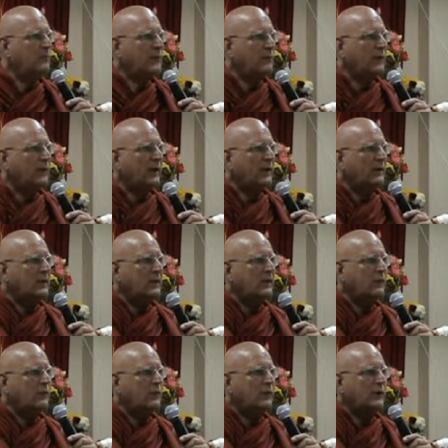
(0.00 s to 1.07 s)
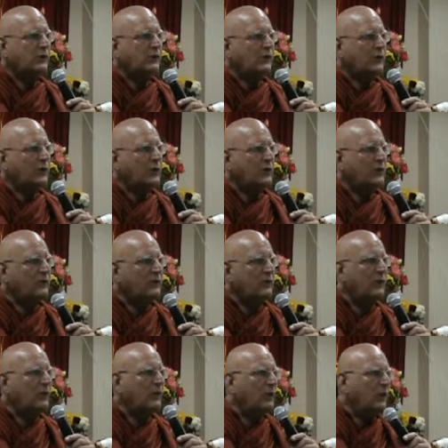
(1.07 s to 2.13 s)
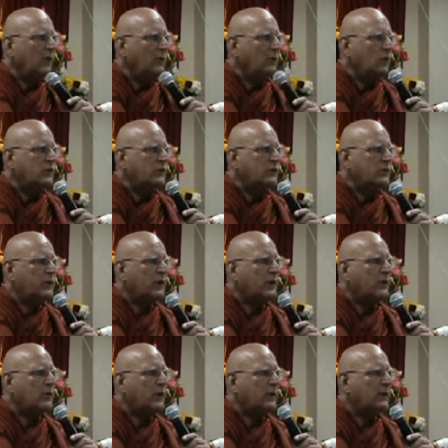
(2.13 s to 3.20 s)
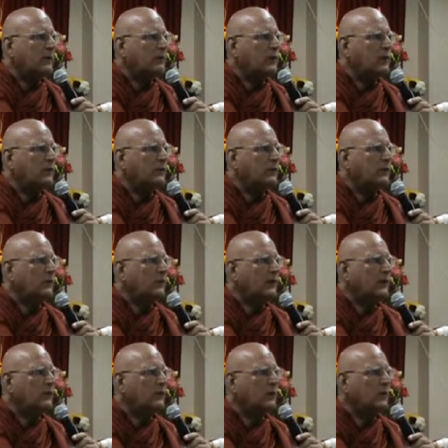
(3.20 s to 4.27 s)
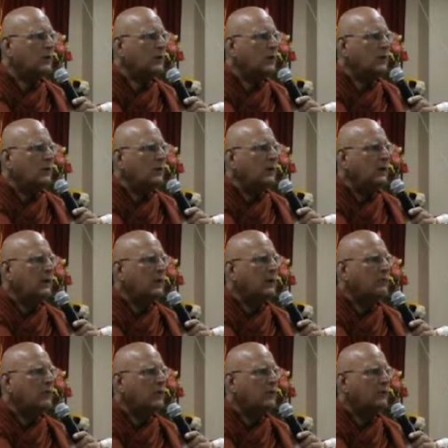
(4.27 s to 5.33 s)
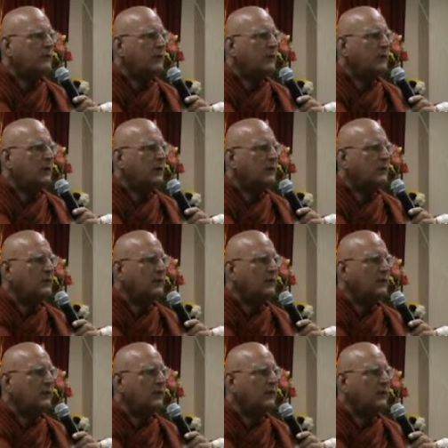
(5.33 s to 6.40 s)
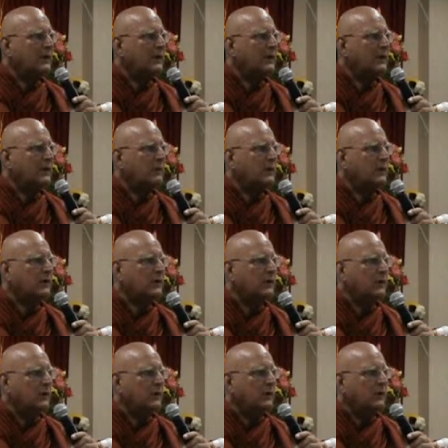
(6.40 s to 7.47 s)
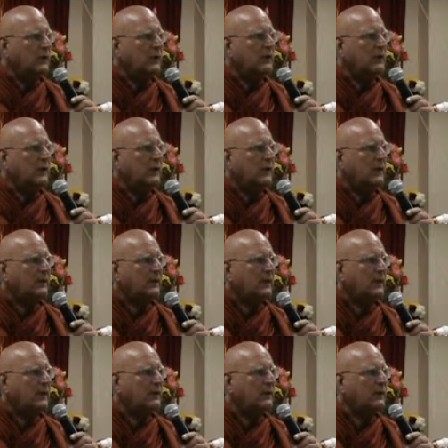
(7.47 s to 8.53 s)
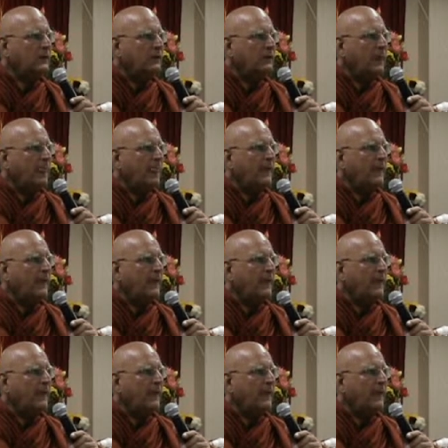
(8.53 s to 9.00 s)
Some people get that impression of Buddhism, we shouldn't look at beautiful things or hear beautiful sounds and things like that, but it's not like that.